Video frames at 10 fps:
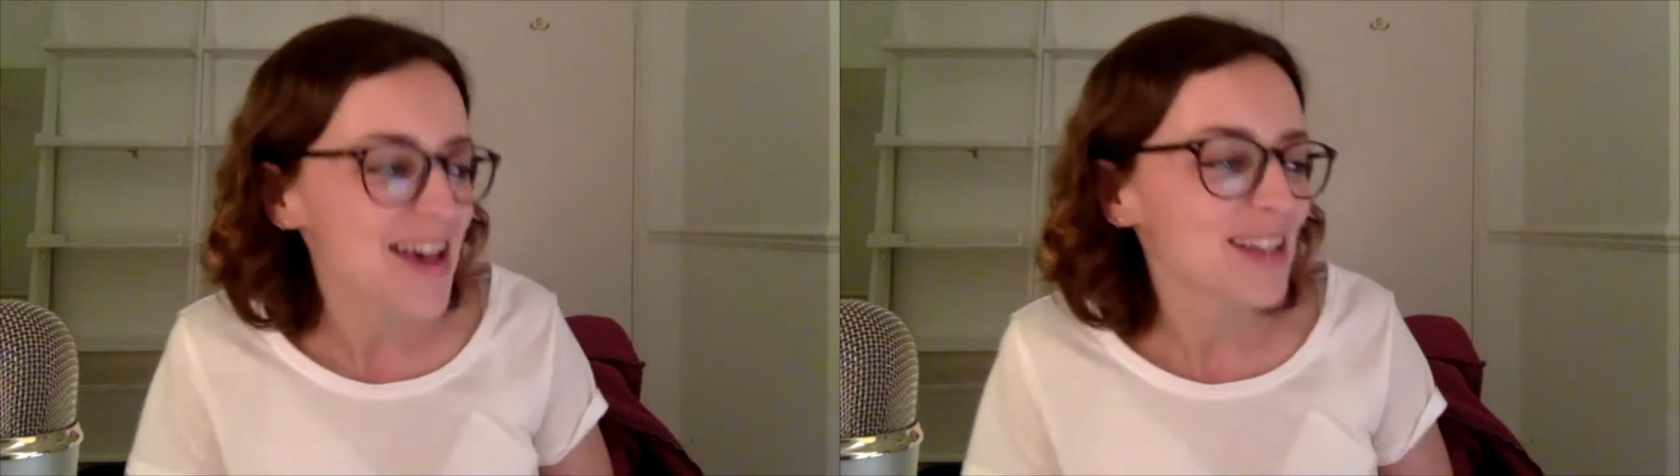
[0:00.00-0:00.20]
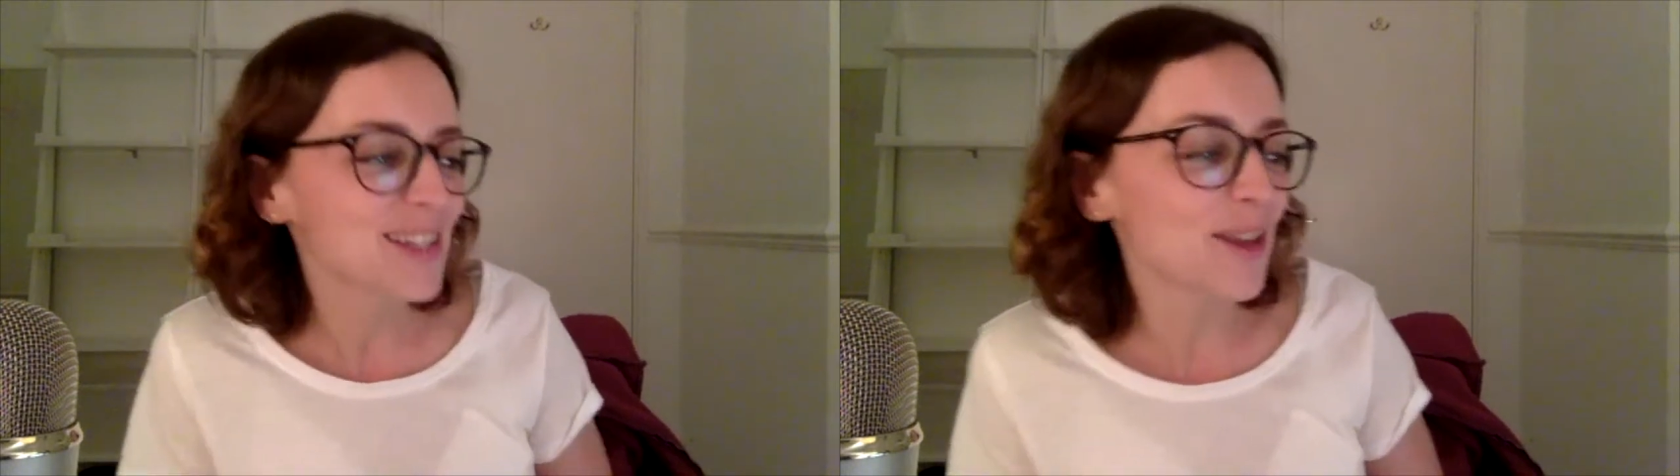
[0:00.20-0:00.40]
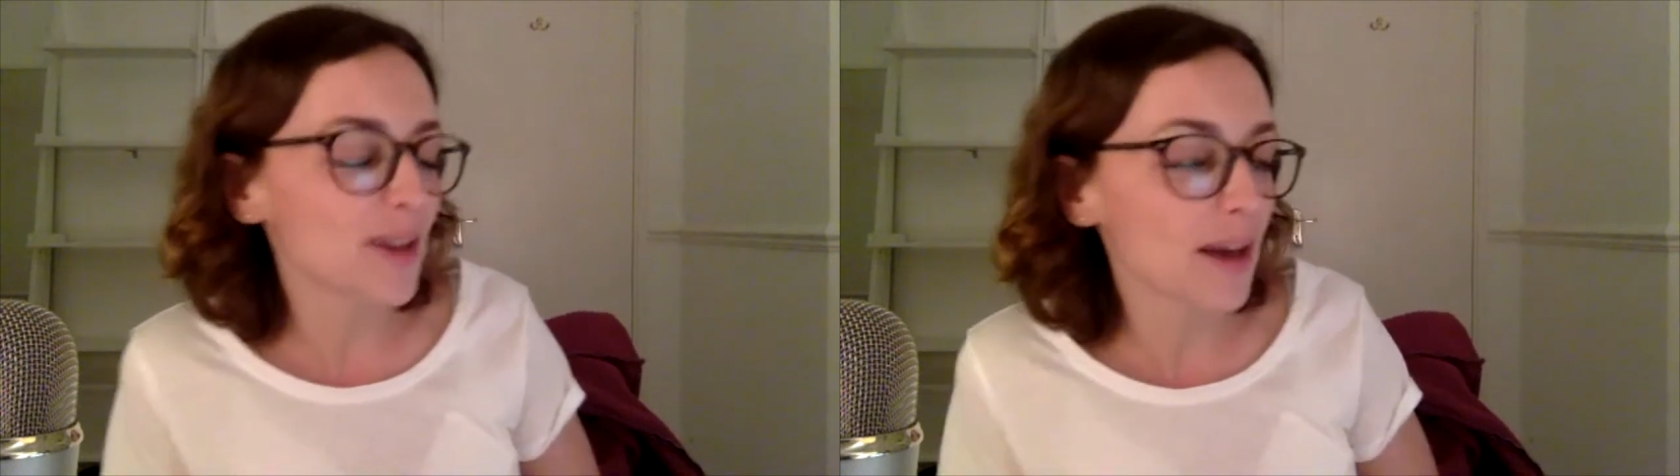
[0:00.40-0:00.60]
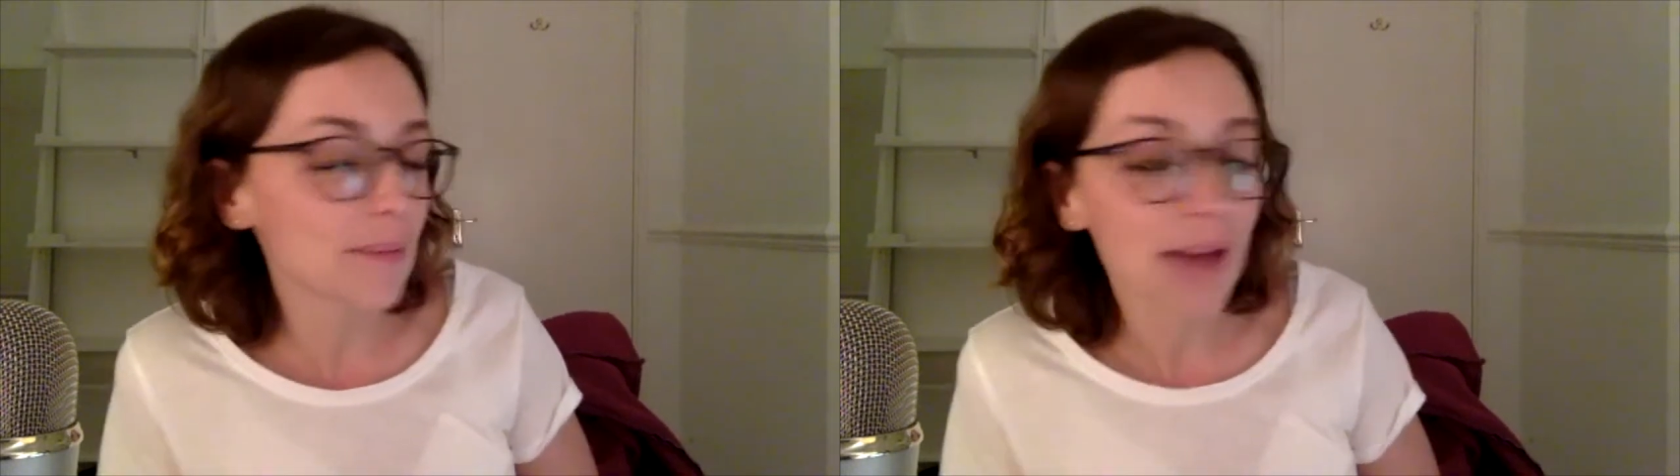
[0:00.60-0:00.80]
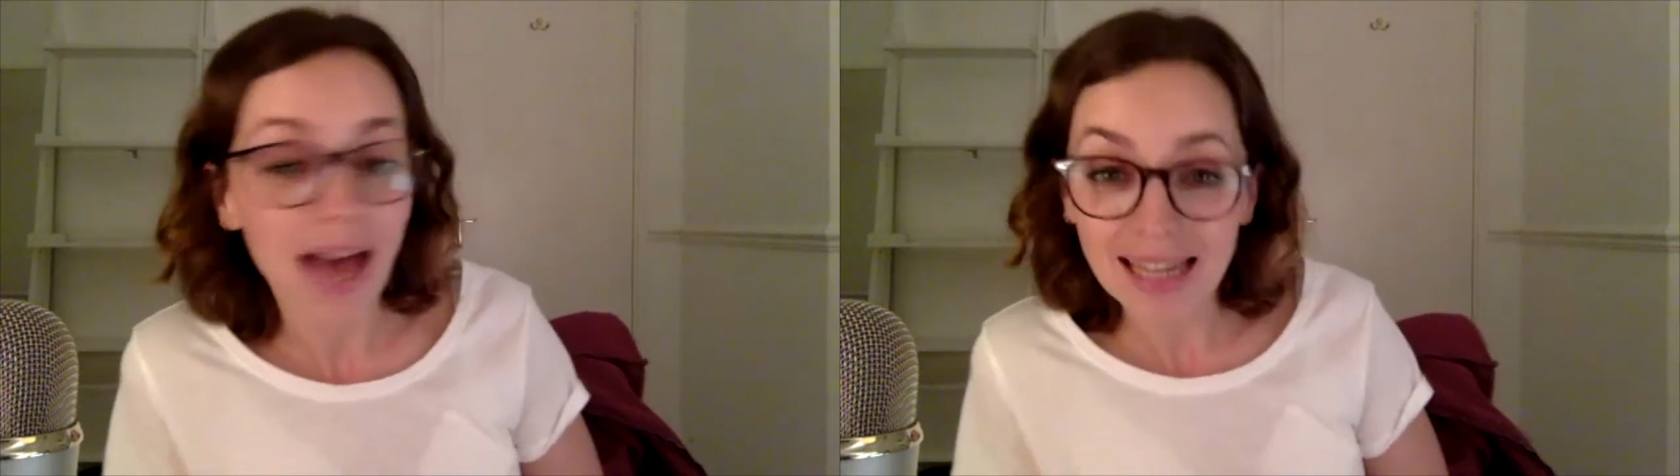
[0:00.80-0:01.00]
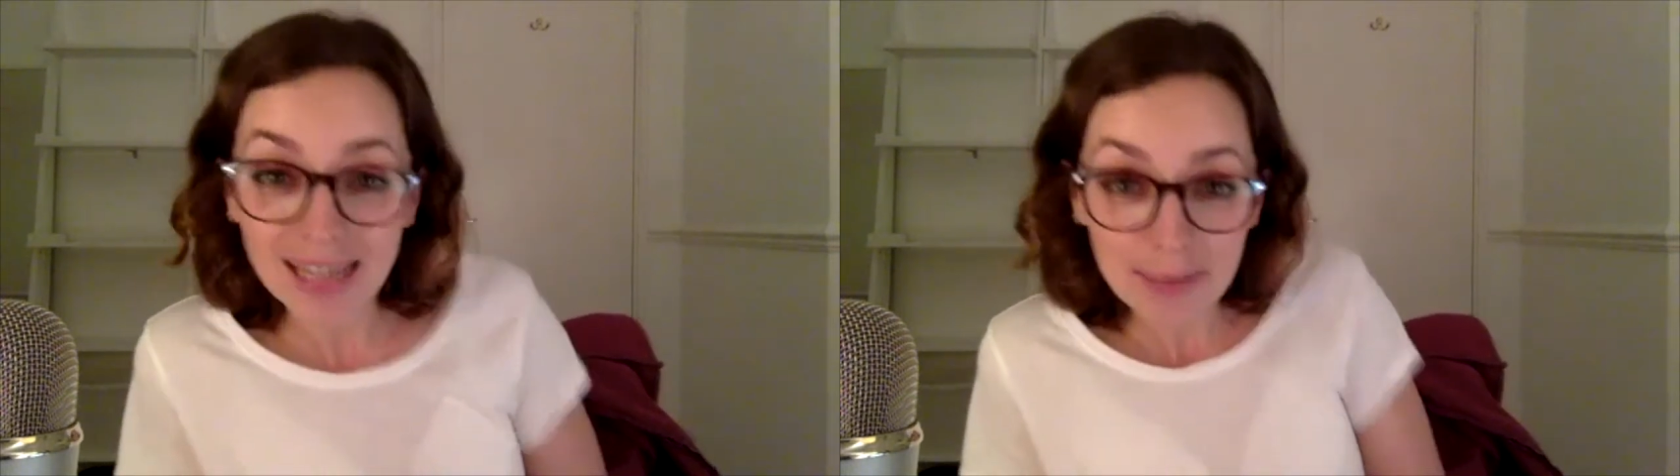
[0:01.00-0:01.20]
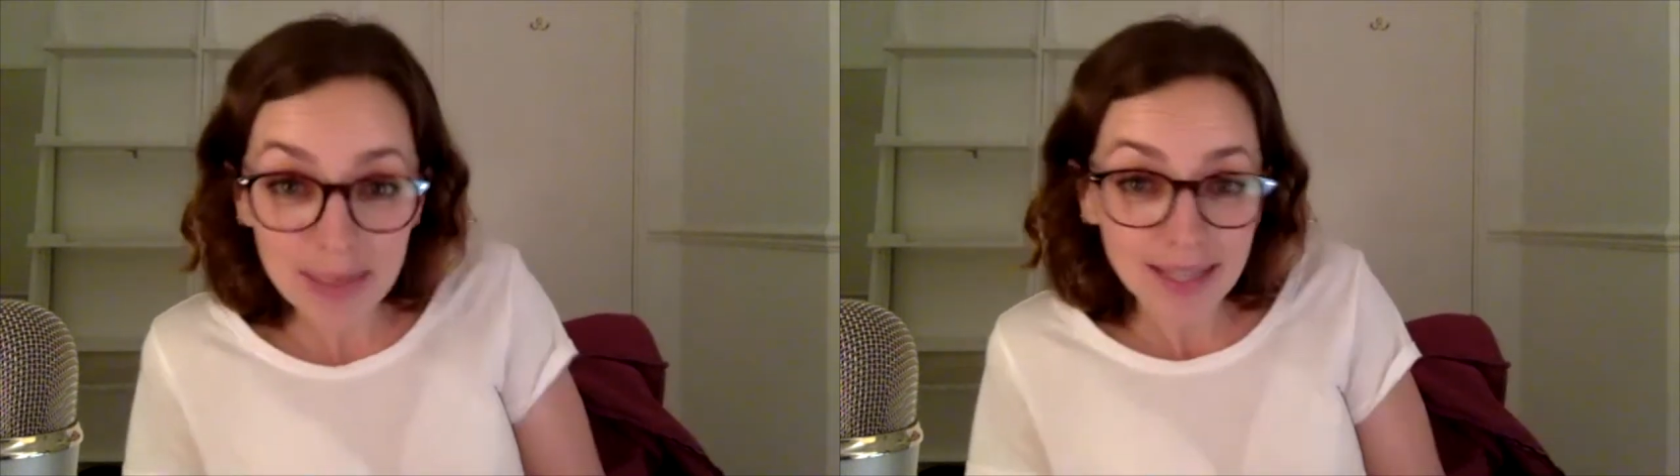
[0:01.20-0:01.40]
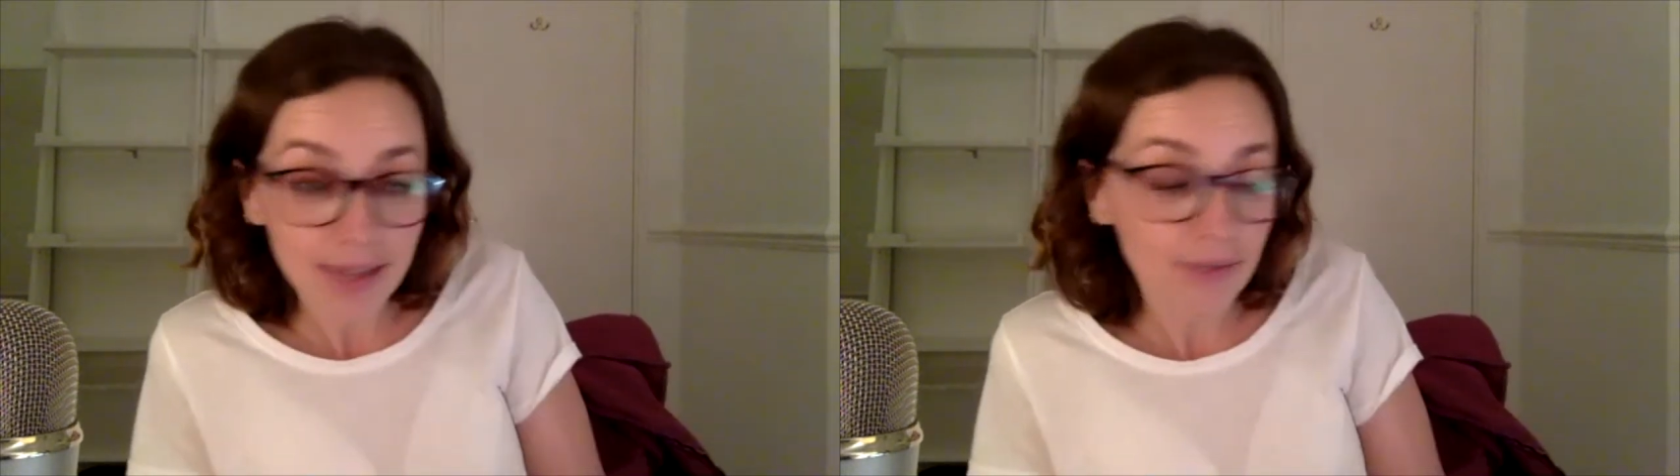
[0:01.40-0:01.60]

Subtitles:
So as Emily said,